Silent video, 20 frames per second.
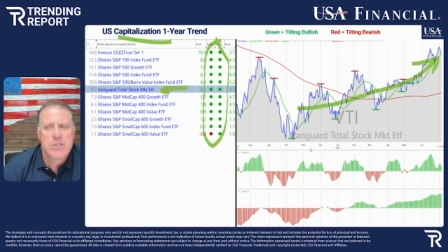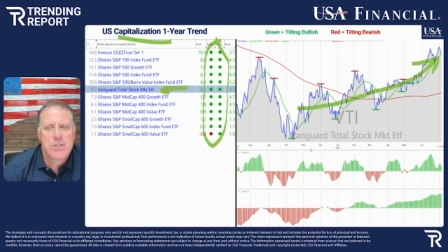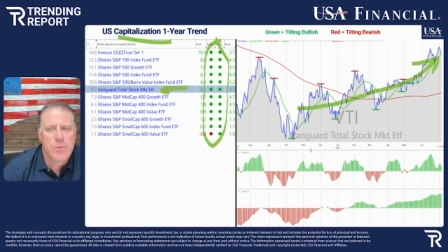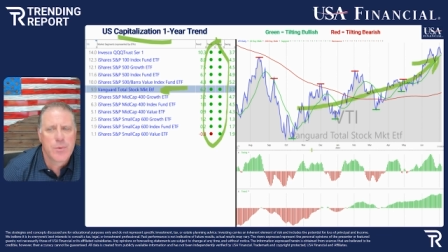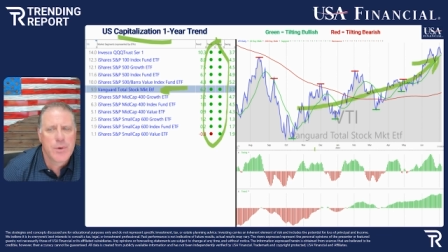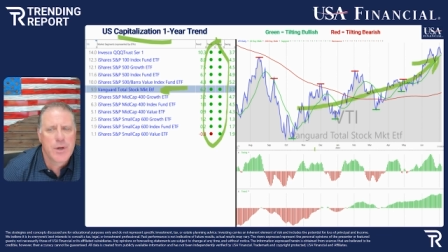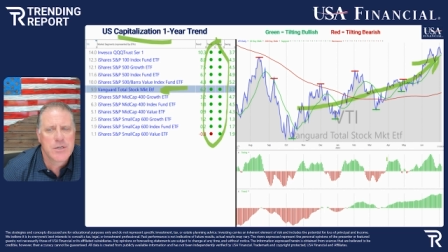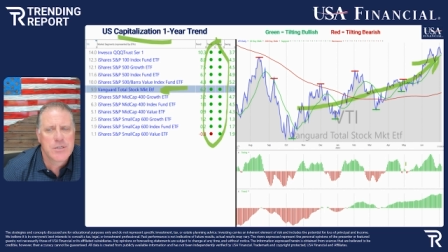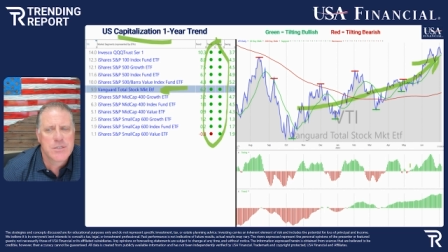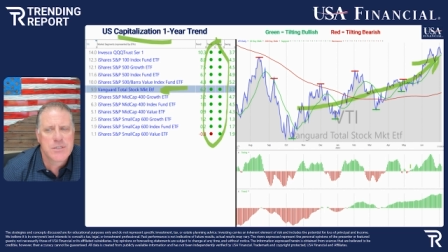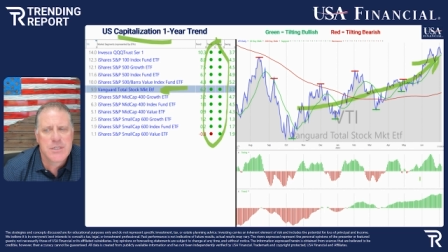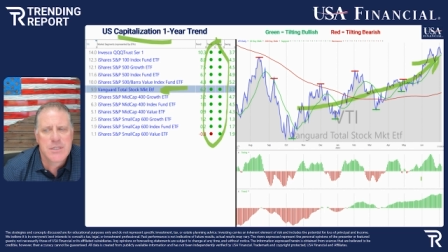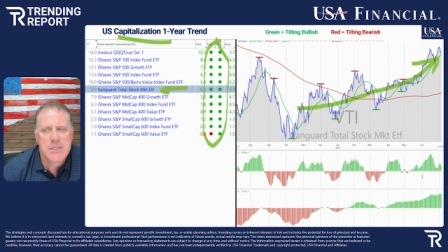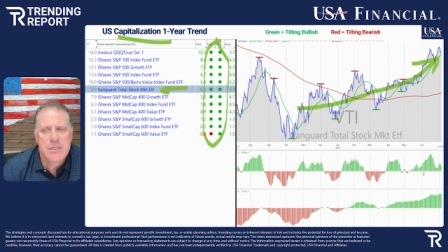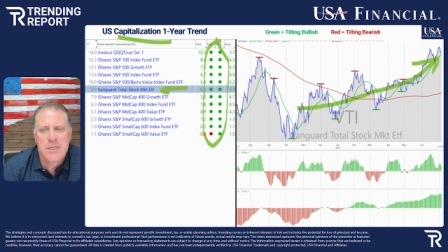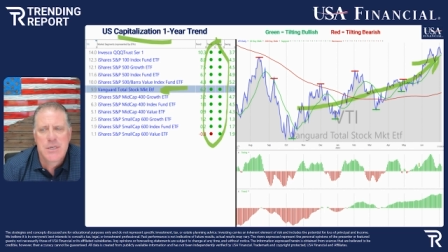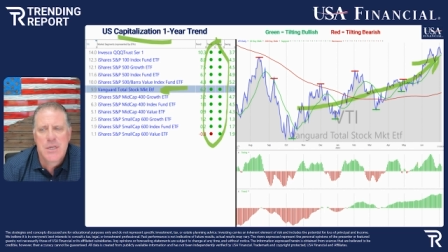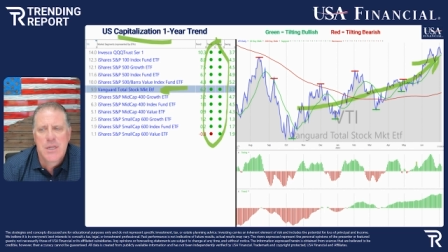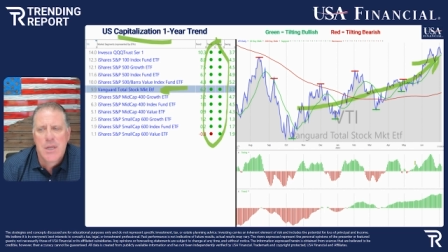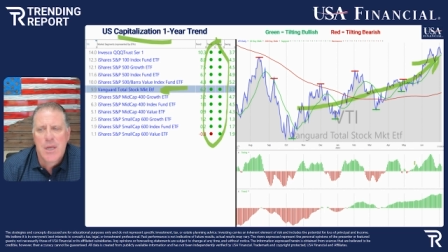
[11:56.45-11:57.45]
So we are
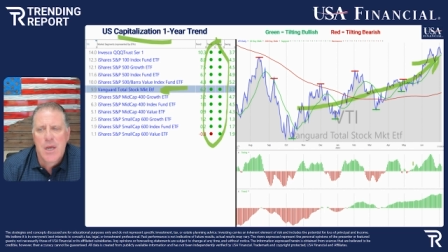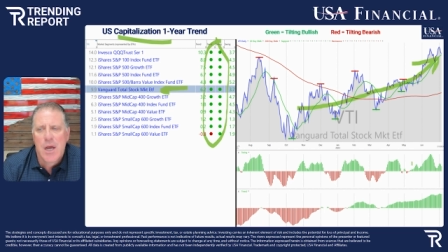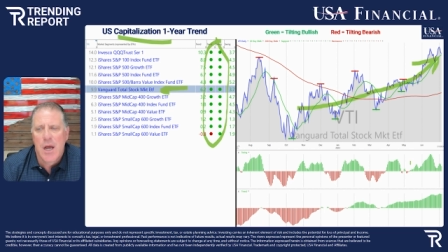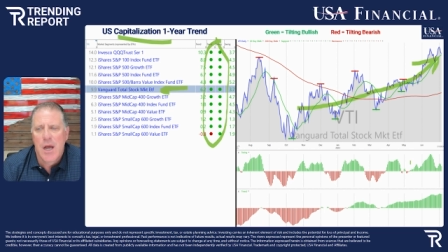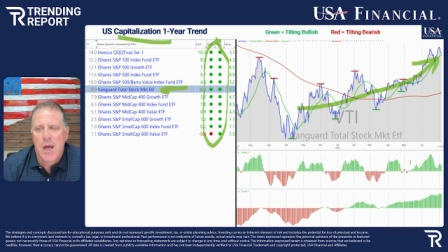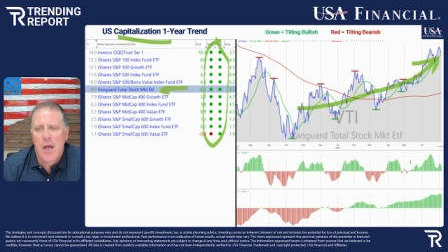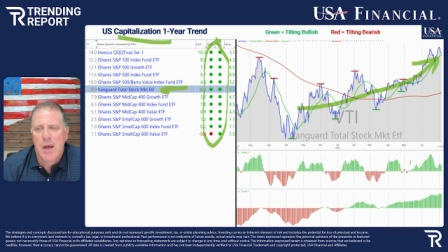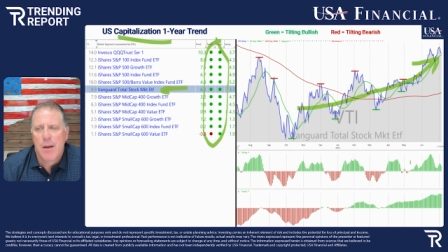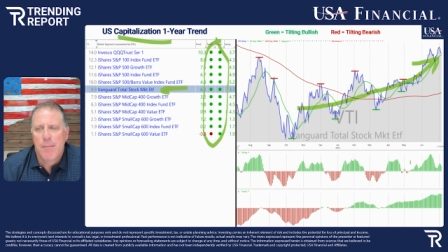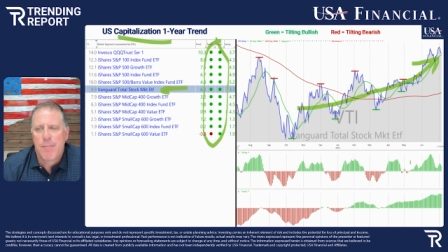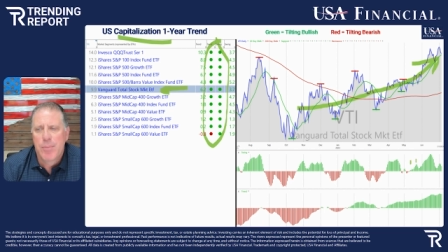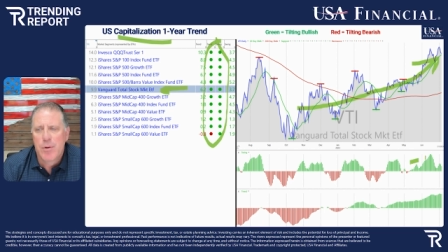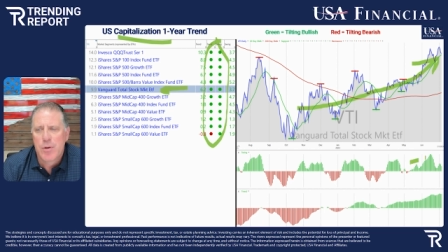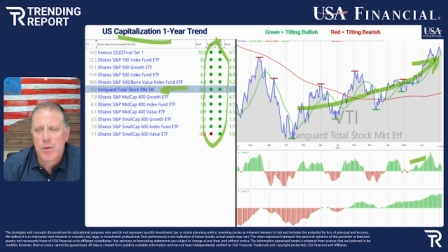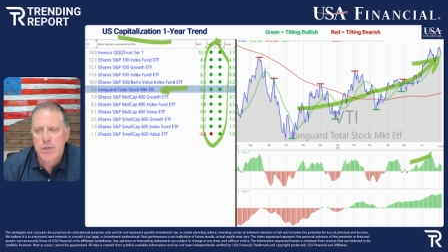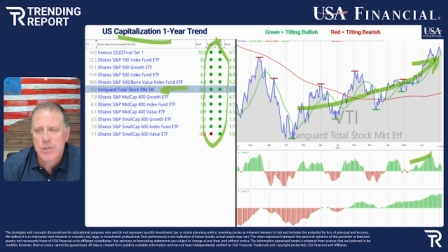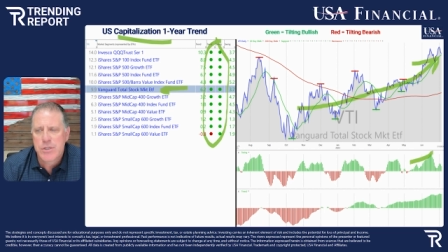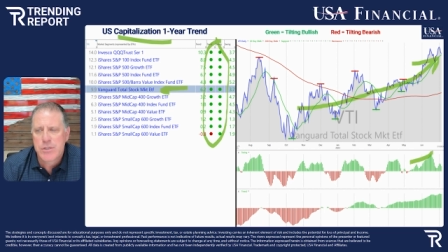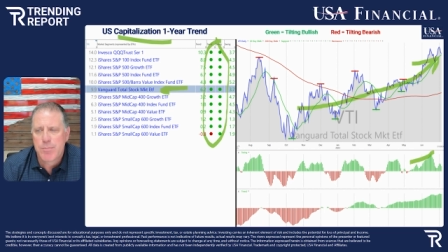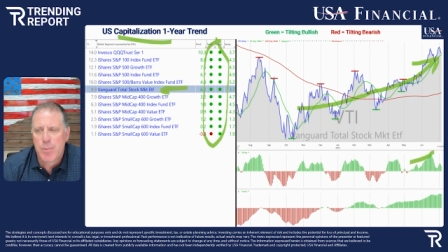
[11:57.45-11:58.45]
seeing
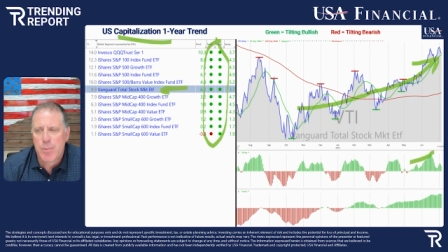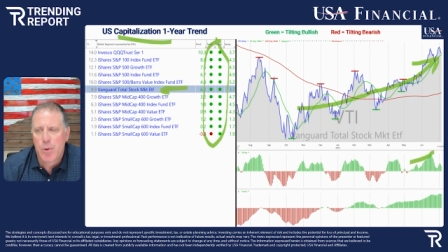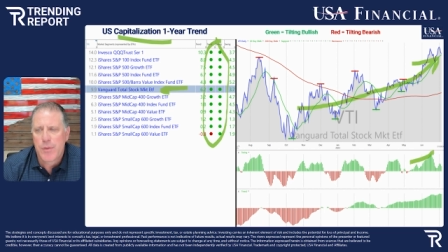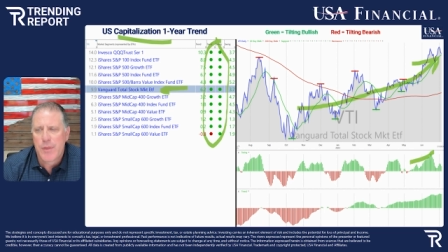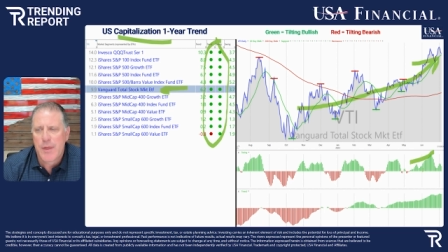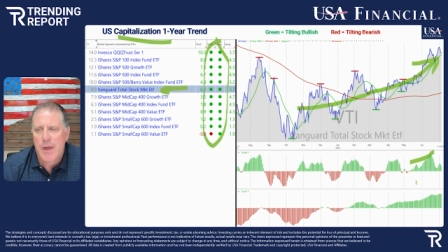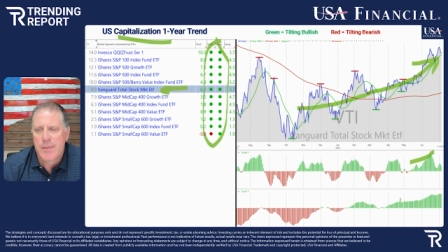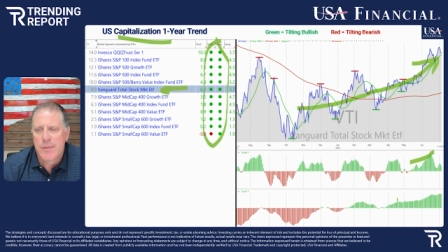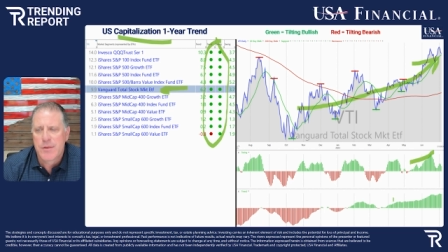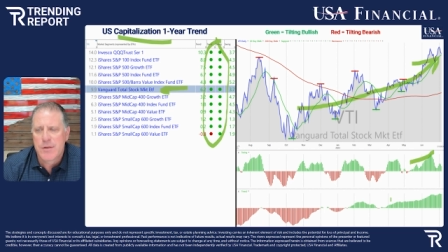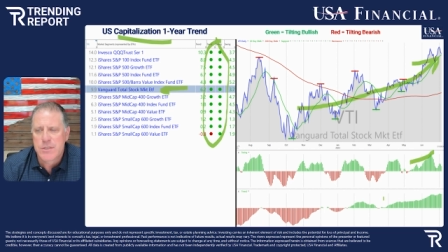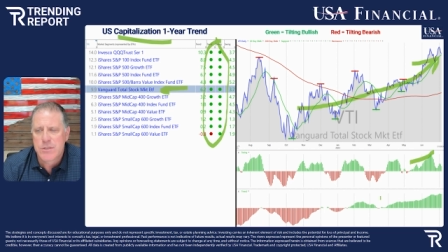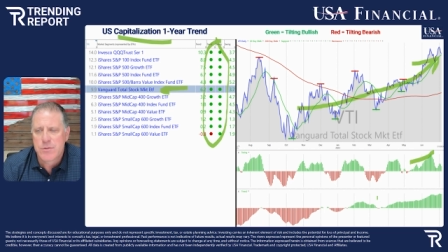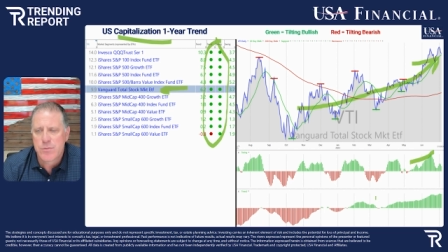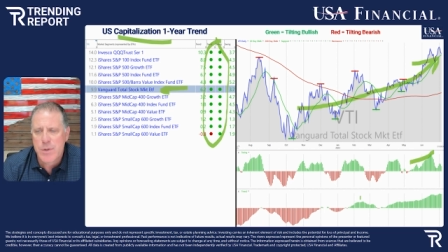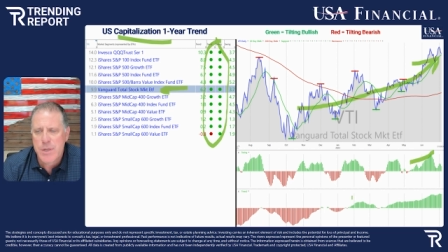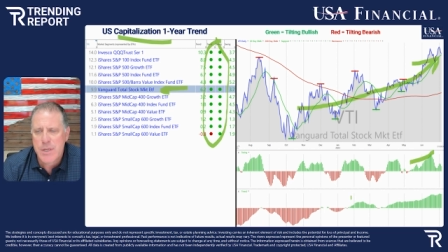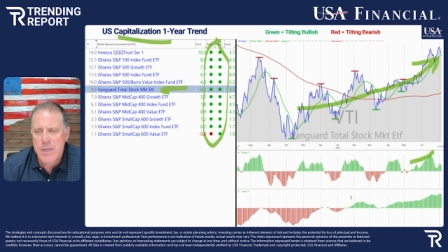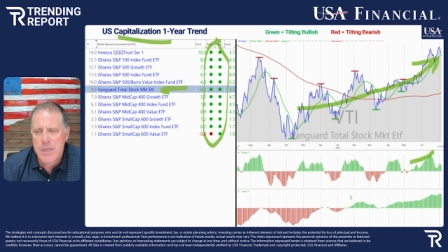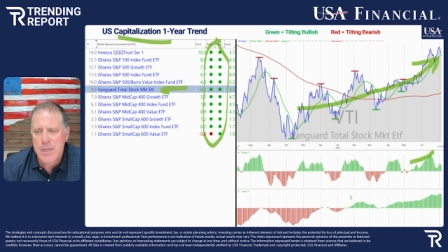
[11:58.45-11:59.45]
bullish both on the
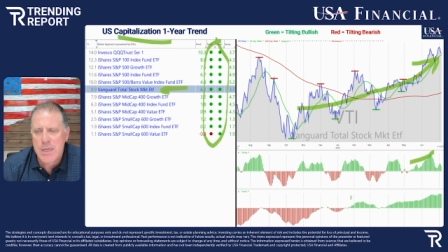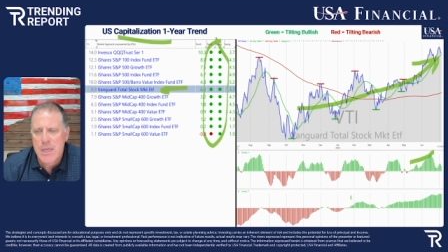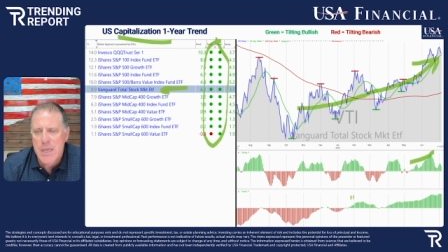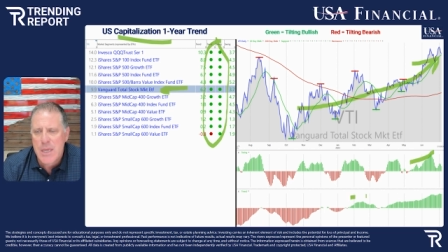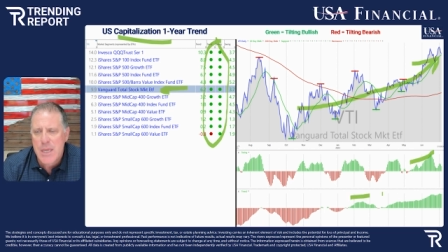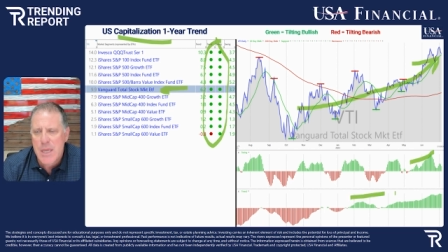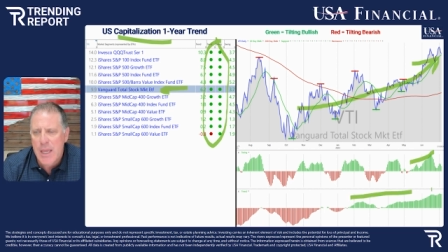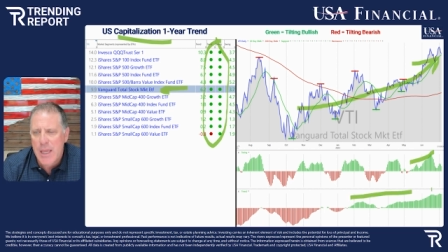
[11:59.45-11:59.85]
swing